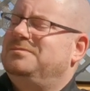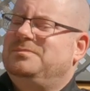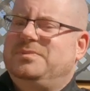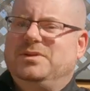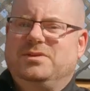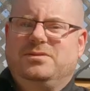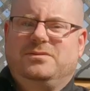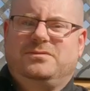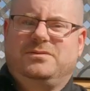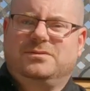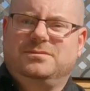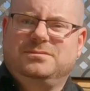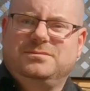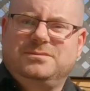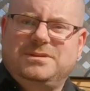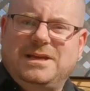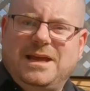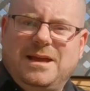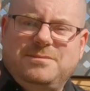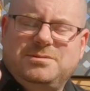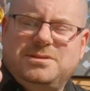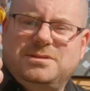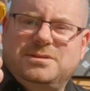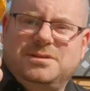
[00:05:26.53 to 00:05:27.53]
Beautiful,
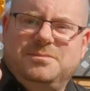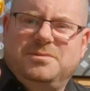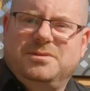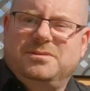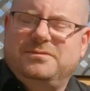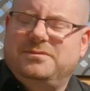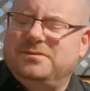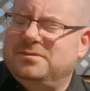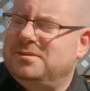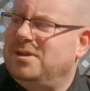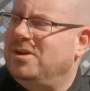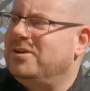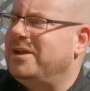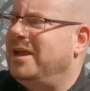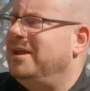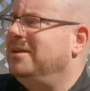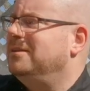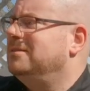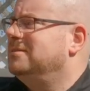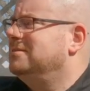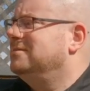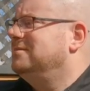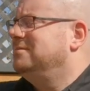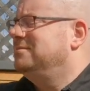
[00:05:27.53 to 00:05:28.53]
absolutely beautiful. Okay,
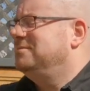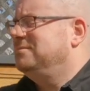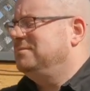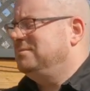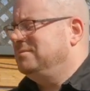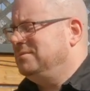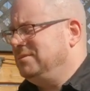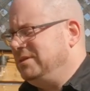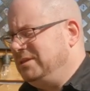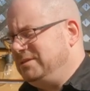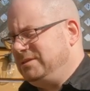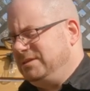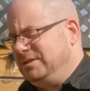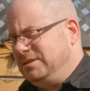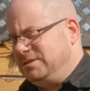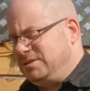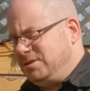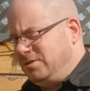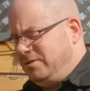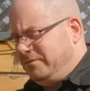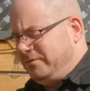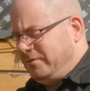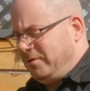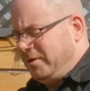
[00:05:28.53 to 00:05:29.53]
let, let's
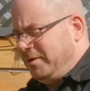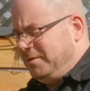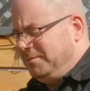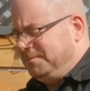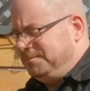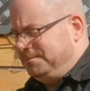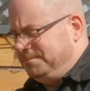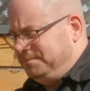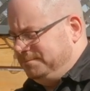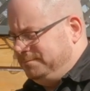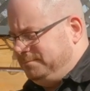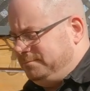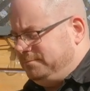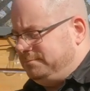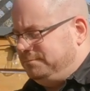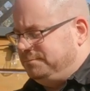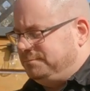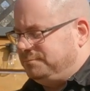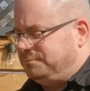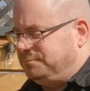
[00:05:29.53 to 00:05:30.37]
go for it.